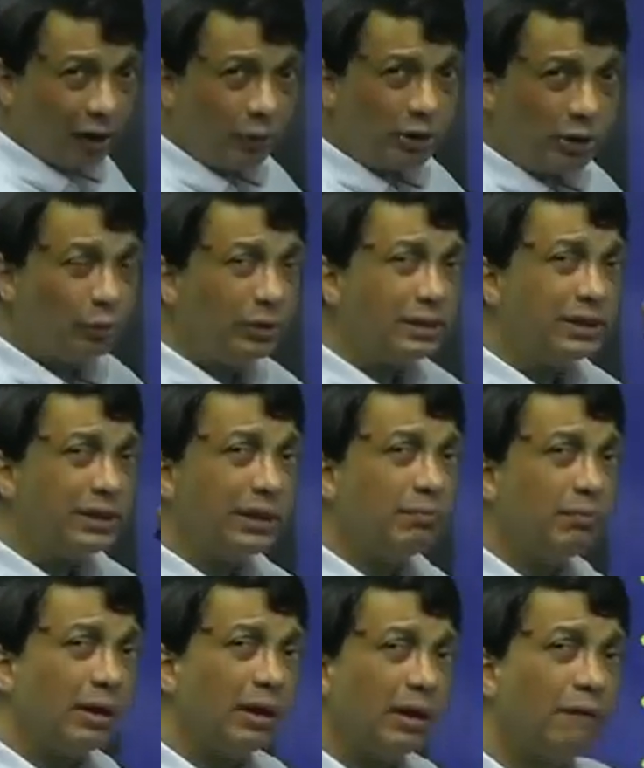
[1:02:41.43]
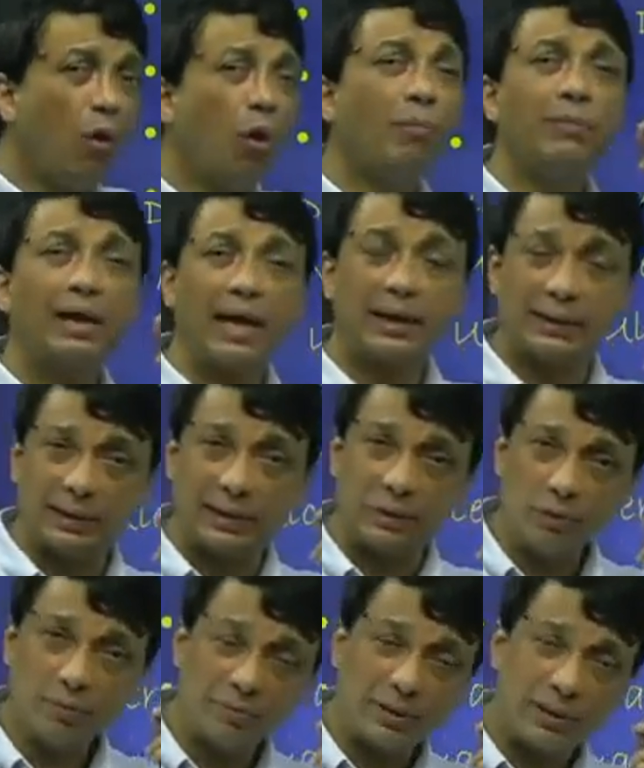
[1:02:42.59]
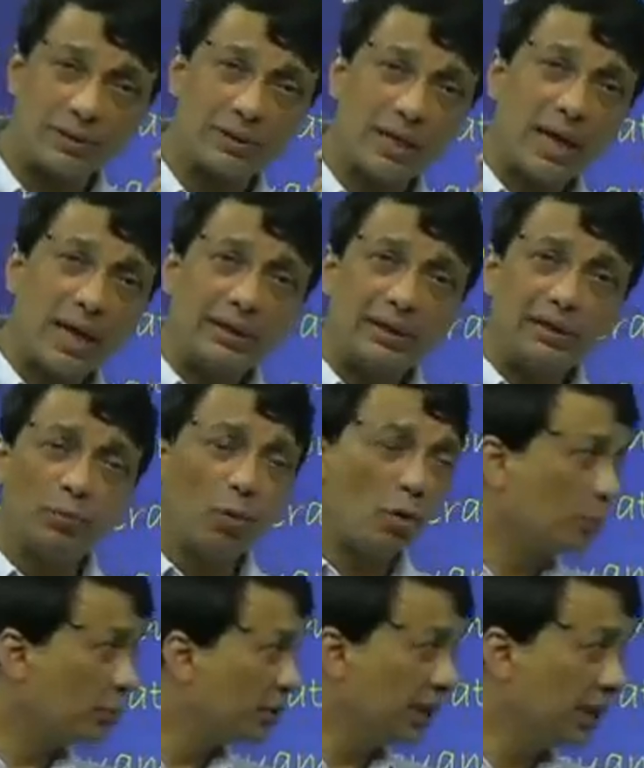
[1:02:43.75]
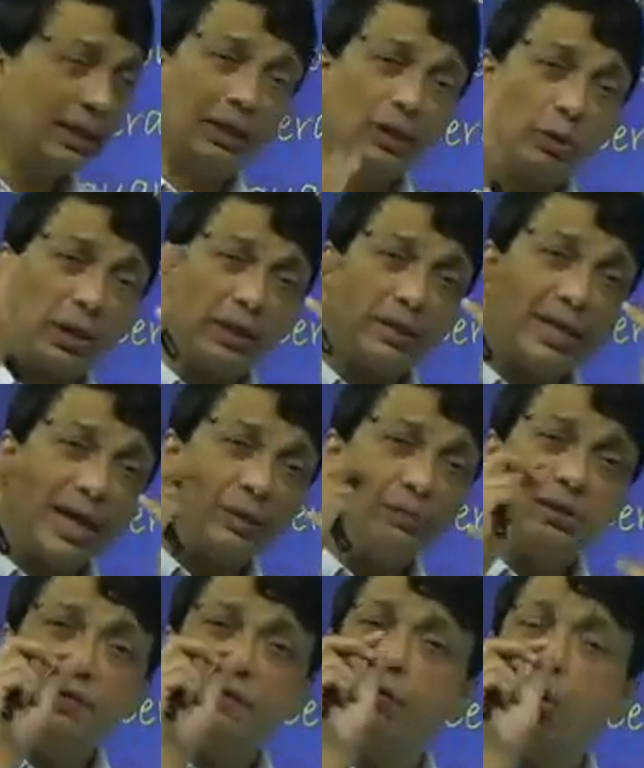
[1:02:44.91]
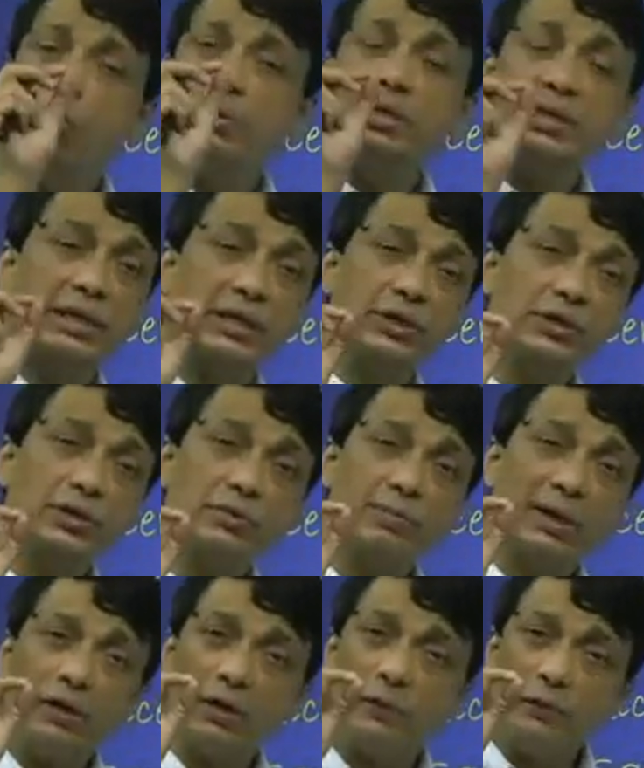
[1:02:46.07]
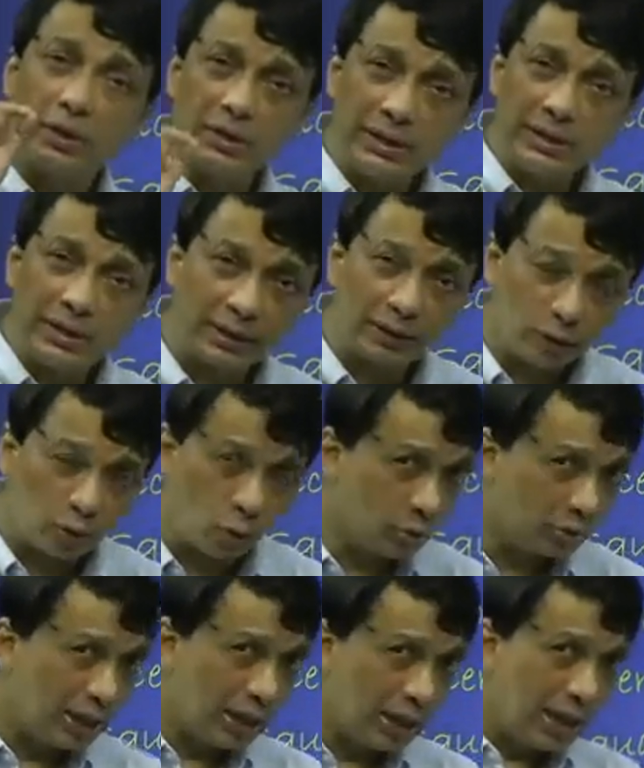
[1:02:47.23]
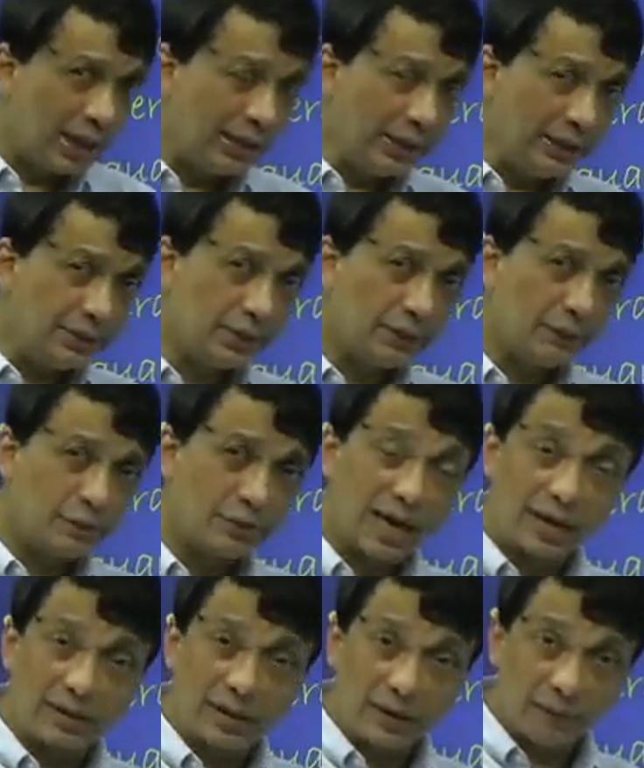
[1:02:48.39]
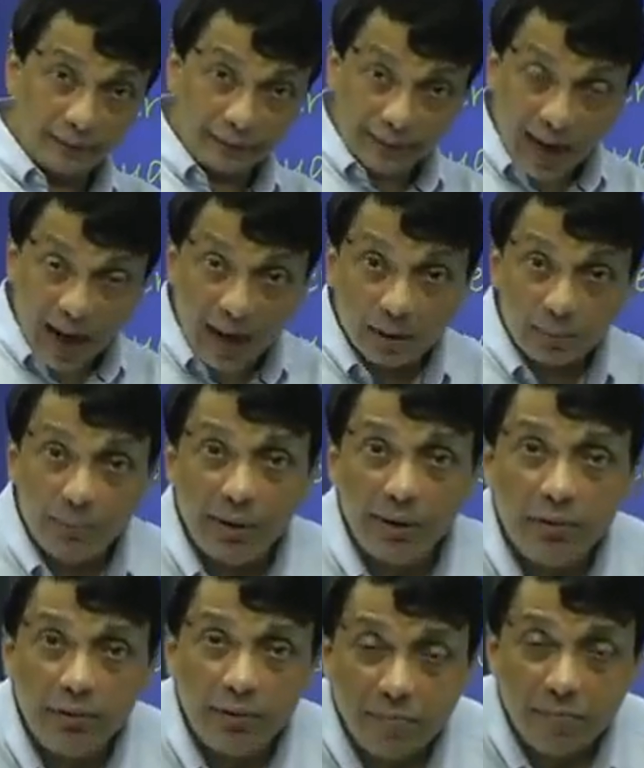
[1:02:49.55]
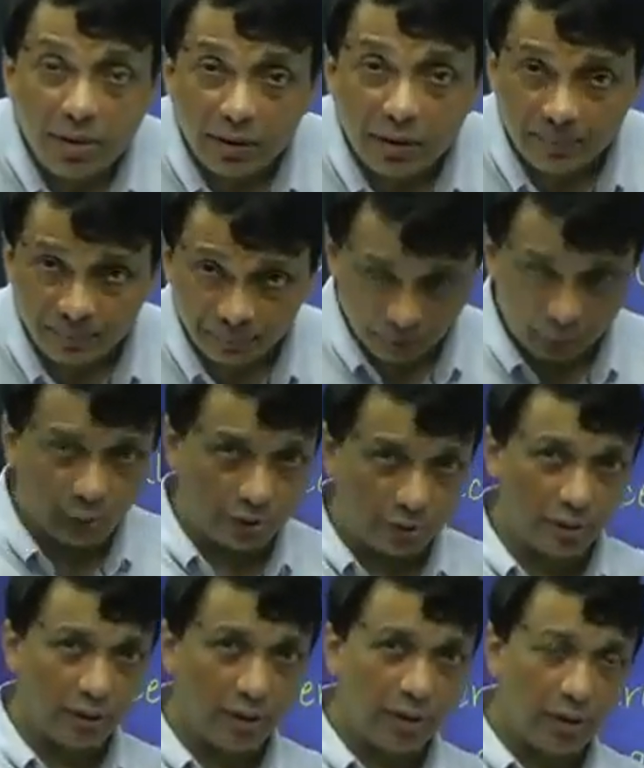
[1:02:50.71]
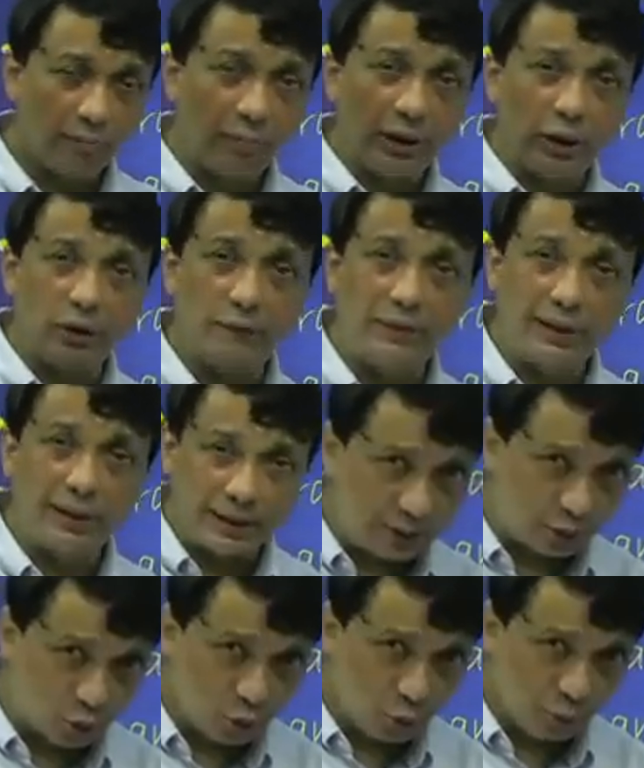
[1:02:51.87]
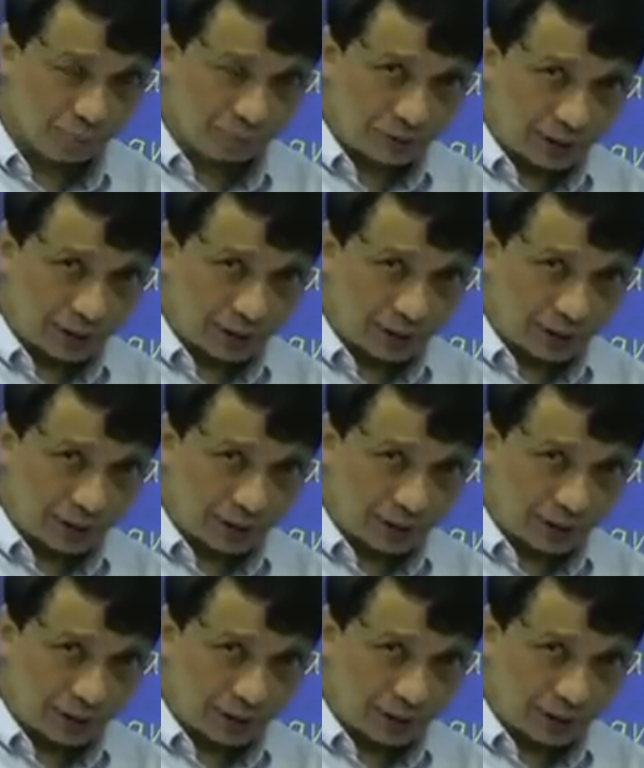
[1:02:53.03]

which you will see foam-like thing, you know, because this is more posteriorly located and you will see foamy secretions. Many of you can see that in your own lids if you stand carefully and peer in the mirror, which many of the ladies do.